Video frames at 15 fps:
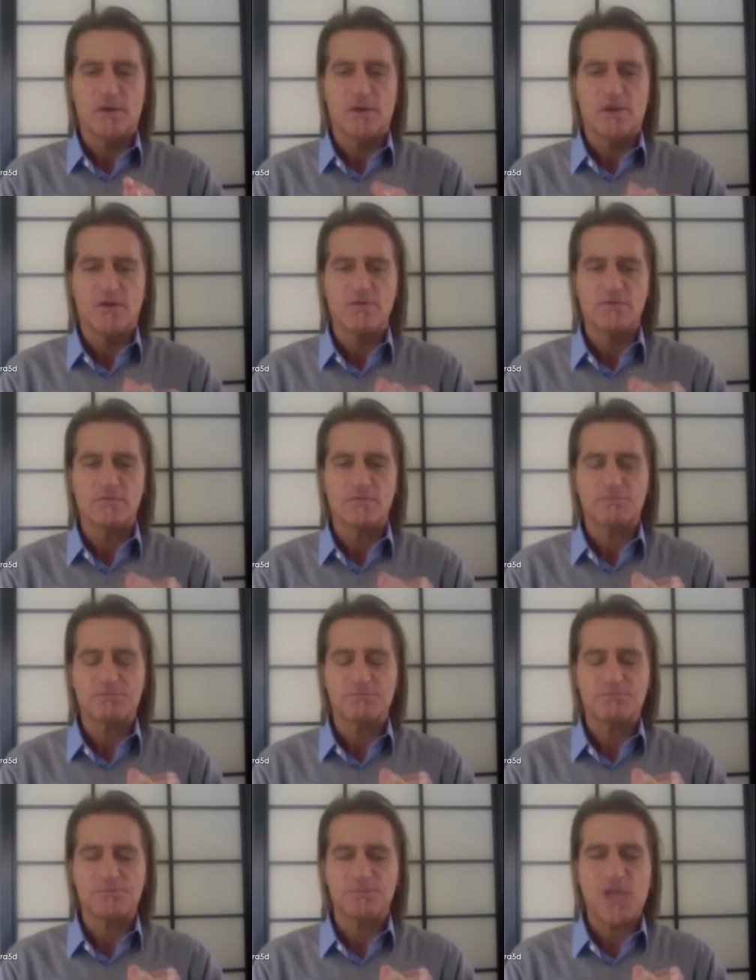or
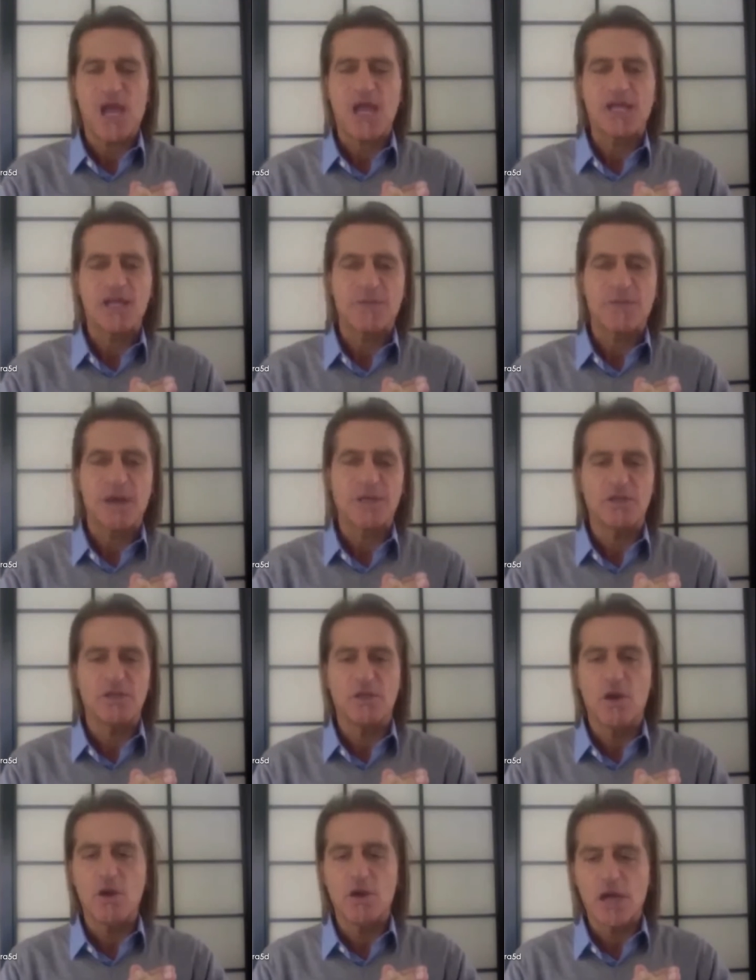talk
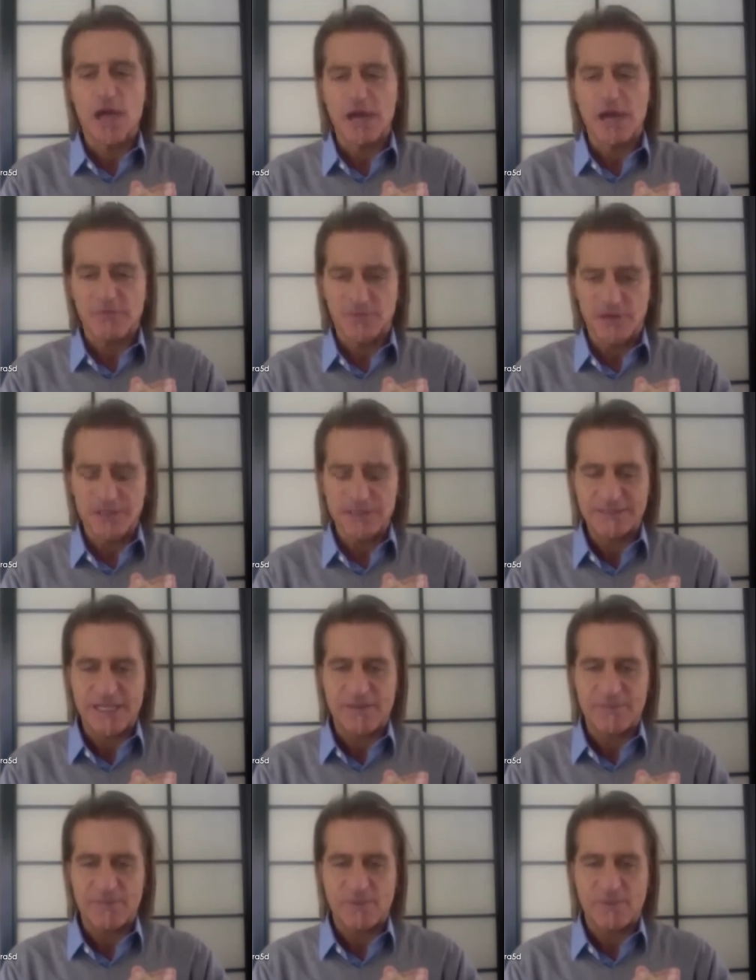about yoga, for
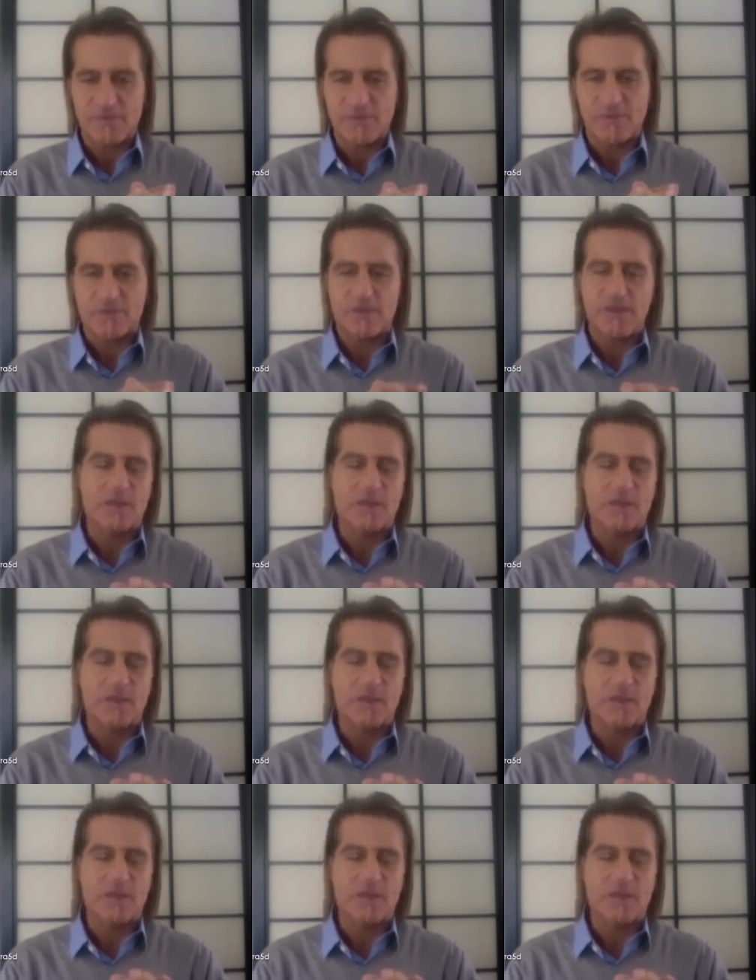example.